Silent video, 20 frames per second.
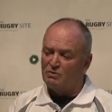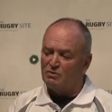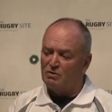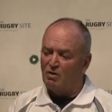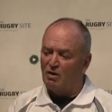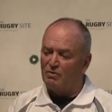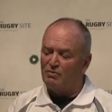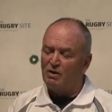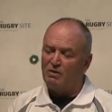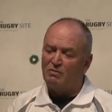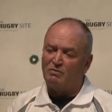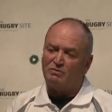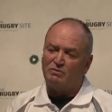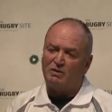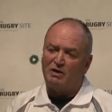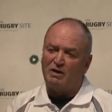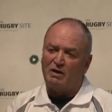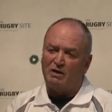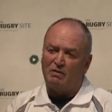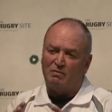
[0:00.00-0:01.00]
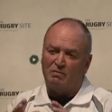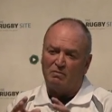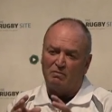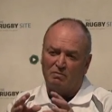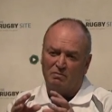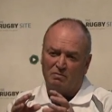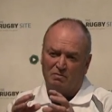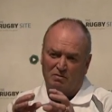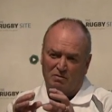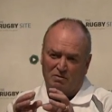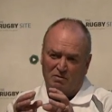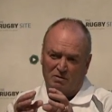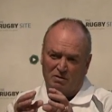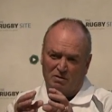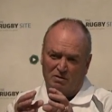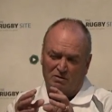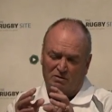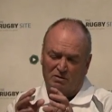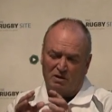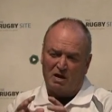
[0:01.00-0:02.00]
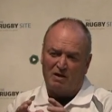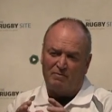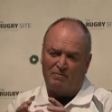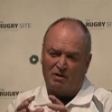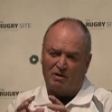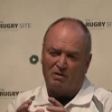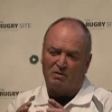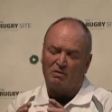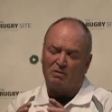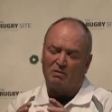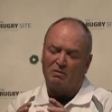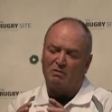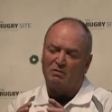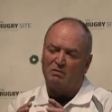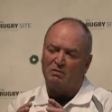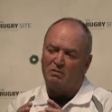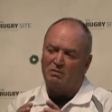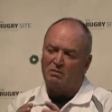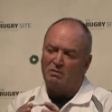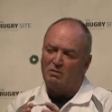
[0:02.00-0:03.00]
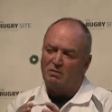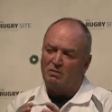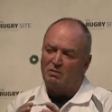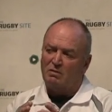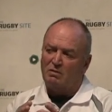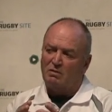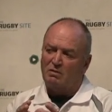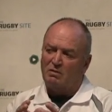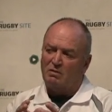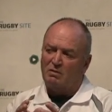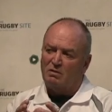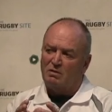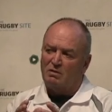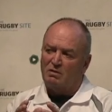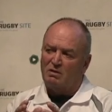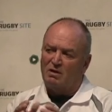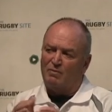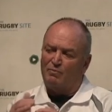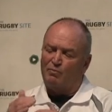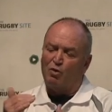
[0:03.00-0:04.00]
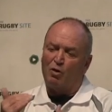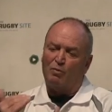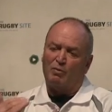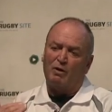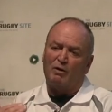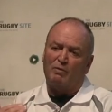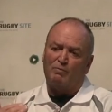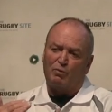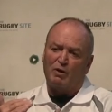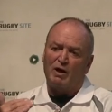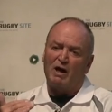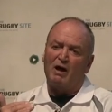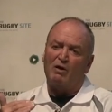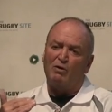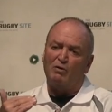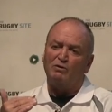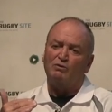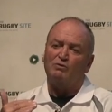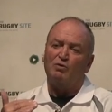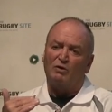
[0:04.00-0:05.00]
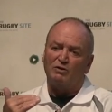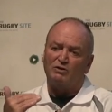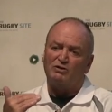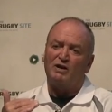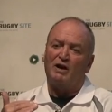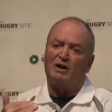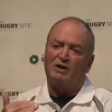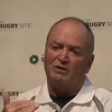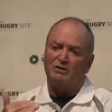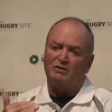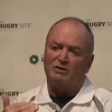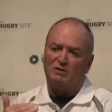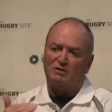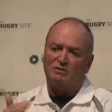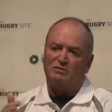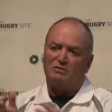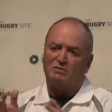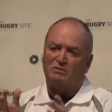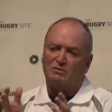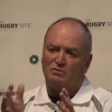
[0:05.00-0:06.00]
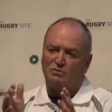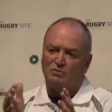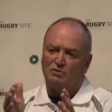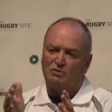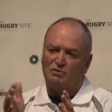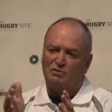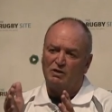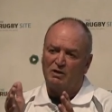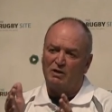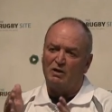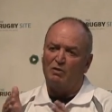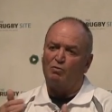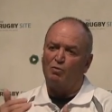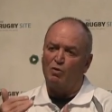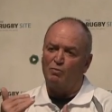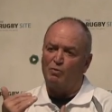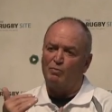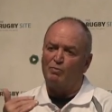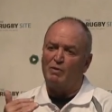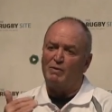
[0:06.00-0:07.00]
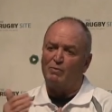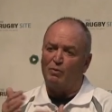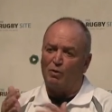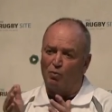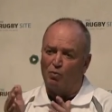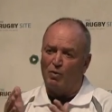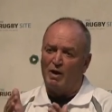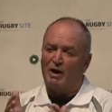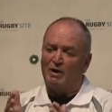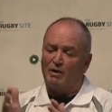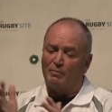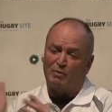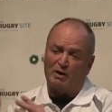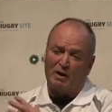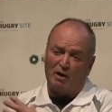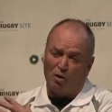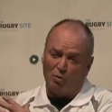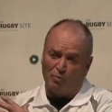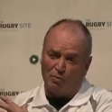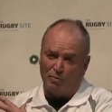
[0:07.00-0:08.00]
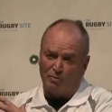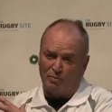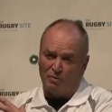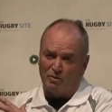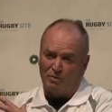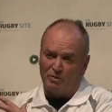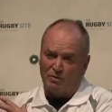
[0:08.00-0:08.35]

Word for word: So I think having a player who's got challenges, setting a group of people around him to help him,